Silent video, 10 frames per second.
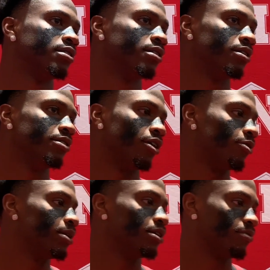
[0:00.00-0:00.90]
You know,
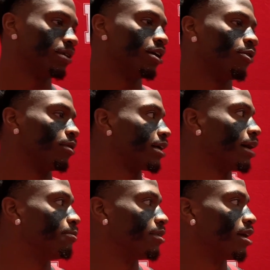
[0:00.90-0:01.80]
we know we're
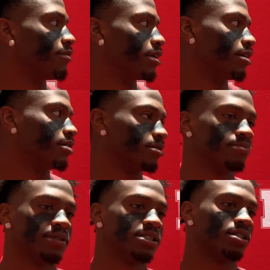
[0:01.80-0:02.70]
capable of it, and
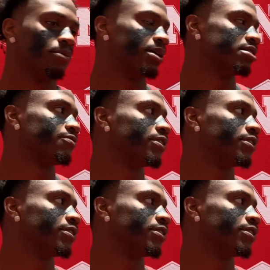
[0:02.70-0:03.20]
it's an amazing feeling.